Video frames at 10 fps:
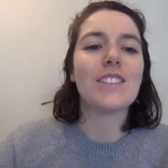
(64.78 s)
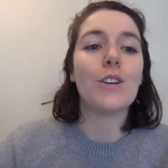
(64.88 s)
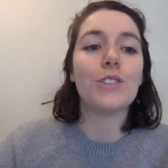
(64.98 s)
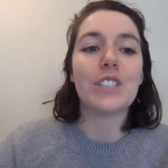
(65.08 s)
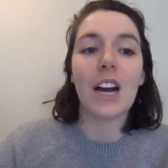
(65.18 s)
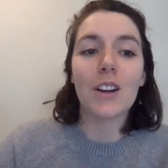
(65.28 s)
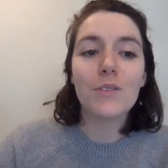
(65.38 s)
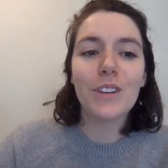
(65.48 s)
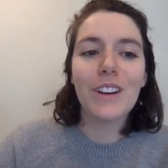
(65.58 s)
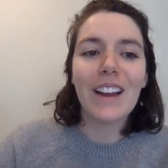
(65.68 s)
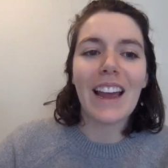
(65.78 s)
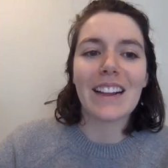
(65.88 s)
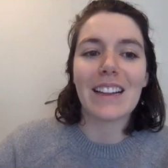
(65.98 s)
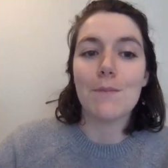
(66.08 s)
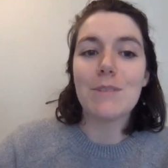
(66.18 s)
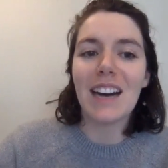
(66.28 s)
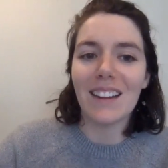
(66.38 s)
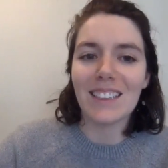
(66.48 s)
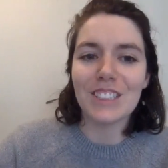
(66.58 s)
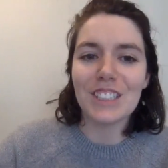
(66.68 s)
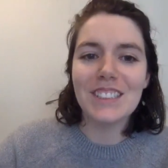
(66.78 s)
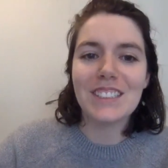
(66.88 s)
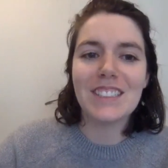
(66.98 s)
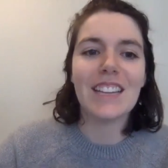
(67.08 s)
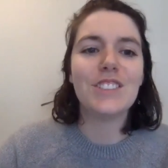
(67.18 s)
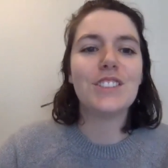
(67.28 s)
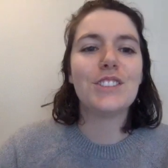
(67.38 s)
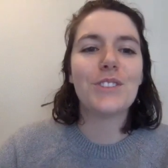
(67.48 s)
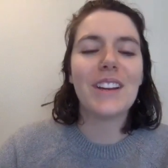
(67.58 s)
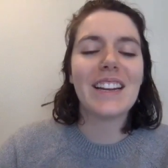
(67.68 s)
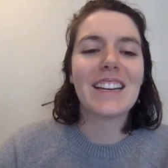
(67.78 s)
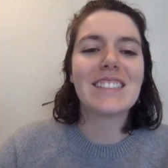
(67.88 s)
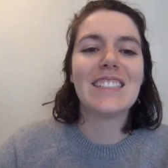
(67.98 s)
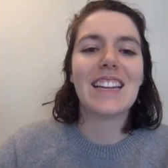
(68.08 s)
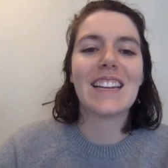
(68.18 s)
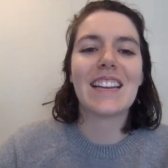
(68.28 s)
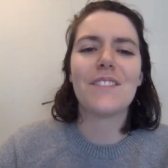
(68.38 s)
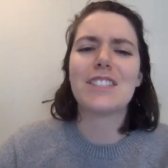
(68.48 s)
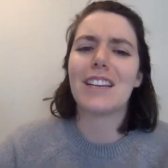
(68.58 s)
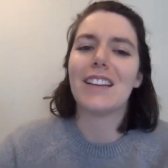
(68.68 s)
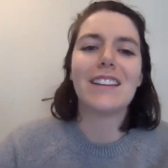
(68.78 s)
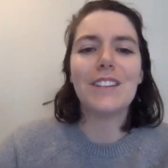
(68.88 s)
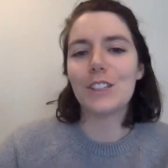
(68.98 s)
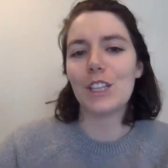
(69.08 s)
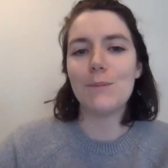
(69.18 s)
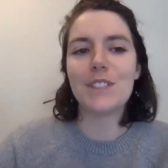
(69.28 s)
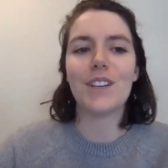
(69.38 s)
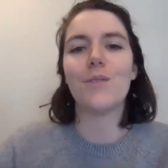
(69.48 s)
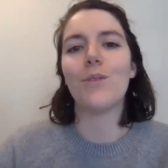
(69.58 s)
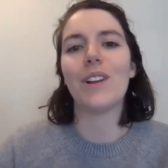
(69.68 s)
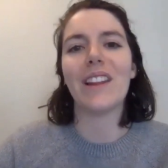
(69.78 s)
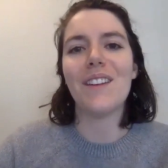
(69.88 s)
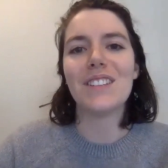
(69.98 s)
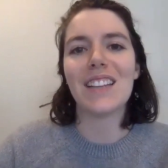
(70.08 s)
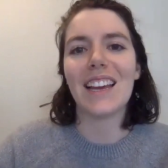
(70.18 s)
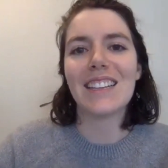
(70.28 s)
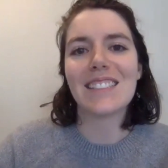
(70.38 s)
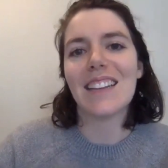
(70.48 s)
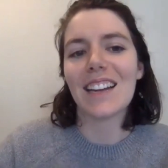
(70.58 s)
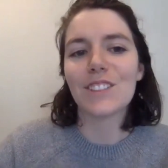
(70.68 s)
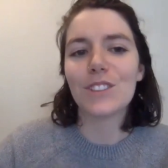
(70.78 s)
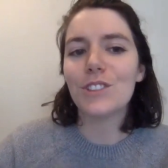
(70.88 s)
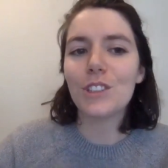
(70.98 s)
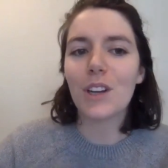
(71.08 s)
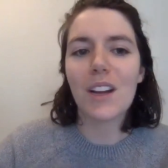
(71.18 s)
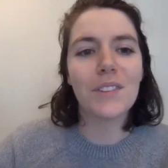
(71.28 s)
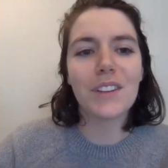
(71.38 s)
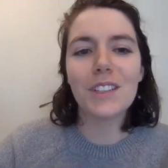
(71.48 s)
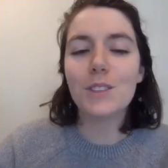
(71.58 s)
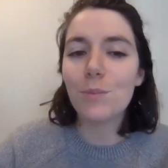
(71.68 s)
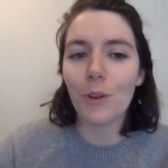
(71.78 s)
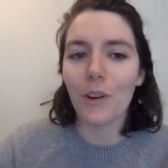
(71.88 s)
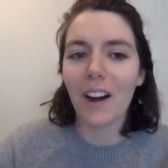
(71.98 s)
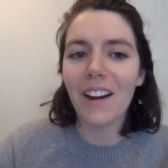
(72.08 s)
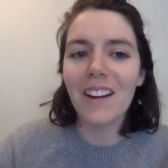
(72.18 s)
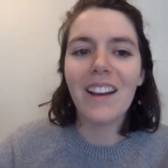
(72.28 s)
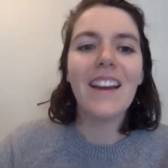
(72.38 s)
an oceanographer and a climatologist, and she's joining us today to give us a little glimpse of what life is like as a National Geographic Explorer,